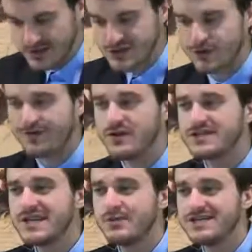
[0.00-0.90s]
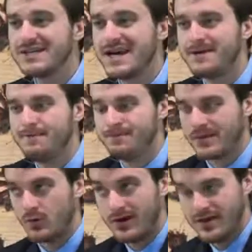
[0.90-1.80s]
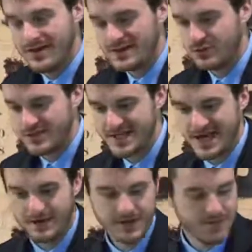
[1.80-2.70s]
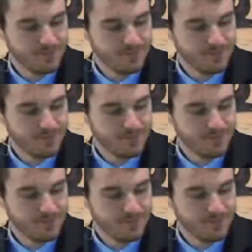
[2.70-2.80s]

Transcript: So the first thing we said, one of the things we said,